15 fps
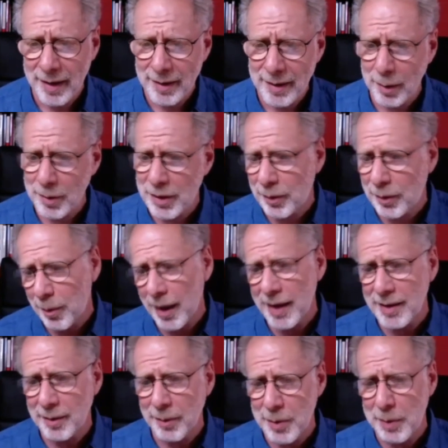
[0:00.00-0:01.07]
ways
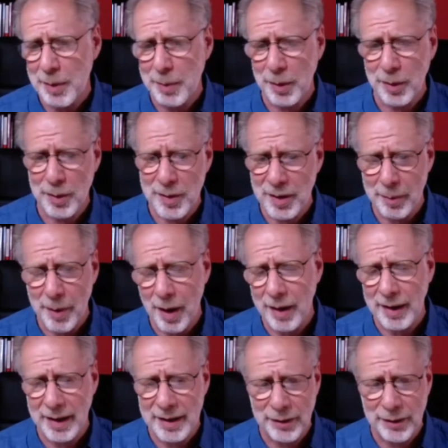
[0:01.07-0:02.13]
in which people use their
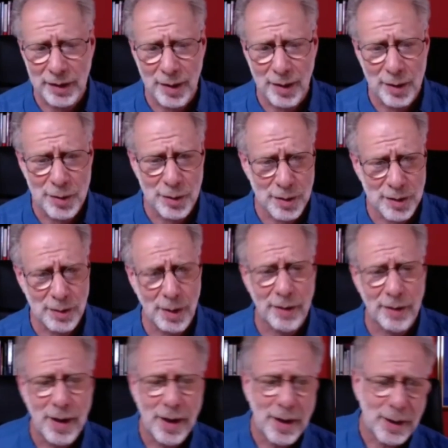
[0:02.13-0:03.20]
body in different cultures. So
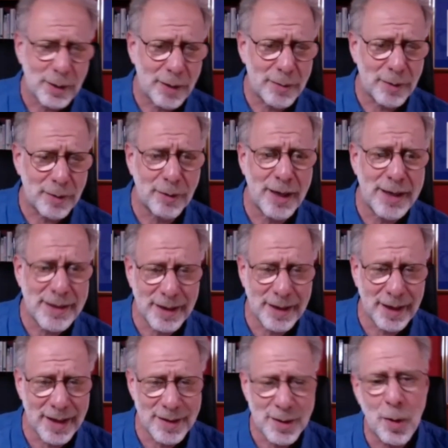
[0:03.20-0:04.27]
I've been racing
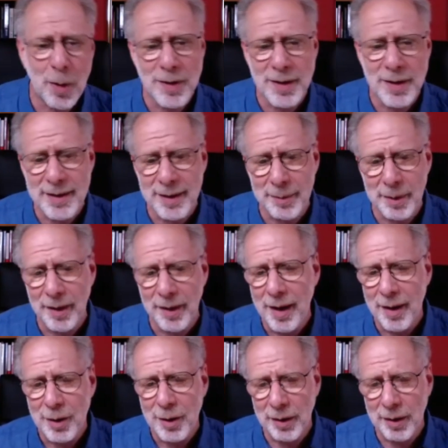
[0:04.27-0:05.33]
against horses. I've been
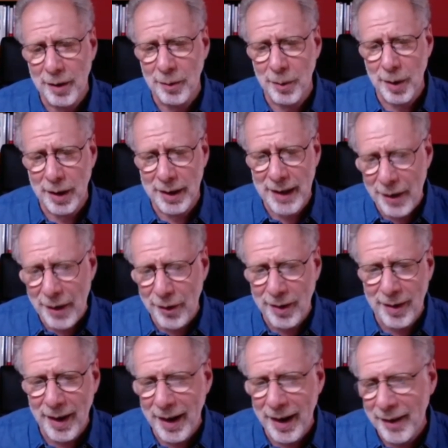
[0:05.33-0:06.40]
doing a lot of work in
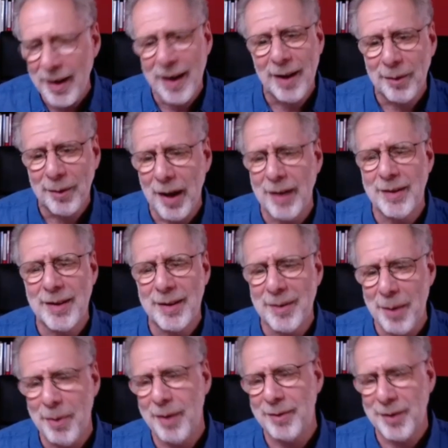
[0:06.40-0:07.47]
Africa. I
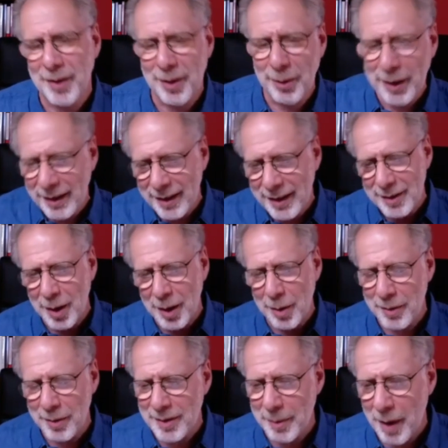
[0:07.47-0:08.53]
went to Greenland to go
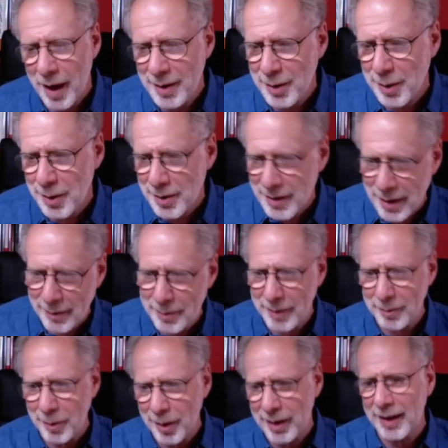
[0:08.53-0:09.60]
with some hunters. I've been
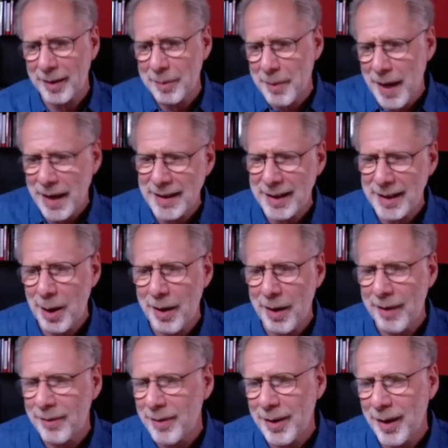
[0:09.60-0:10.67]
working in
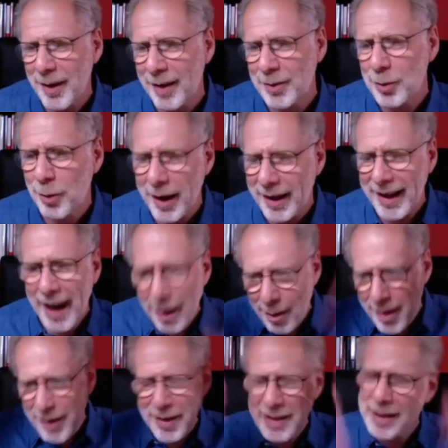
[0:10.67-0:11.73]
Mexico. I try
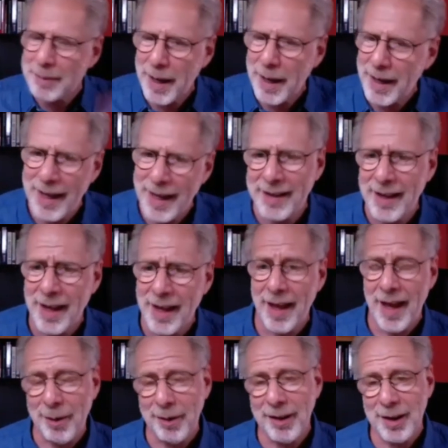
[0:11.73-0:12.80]
carrying things in my head.
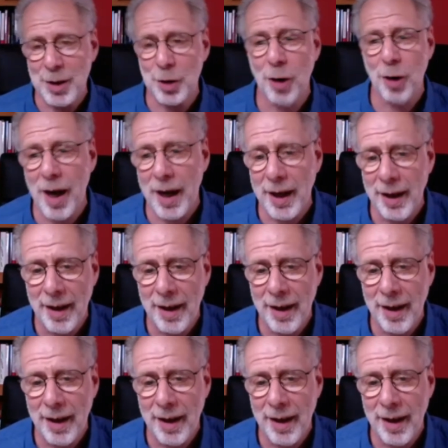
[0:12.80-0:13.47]
I really try